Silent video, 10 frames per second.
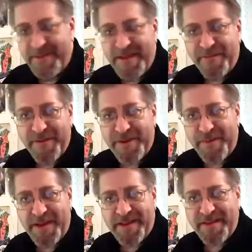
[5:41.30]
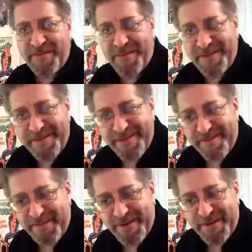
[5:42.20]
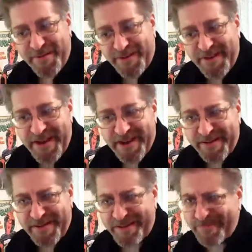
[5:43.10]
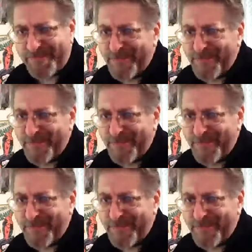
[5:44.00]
different to be different for different sake is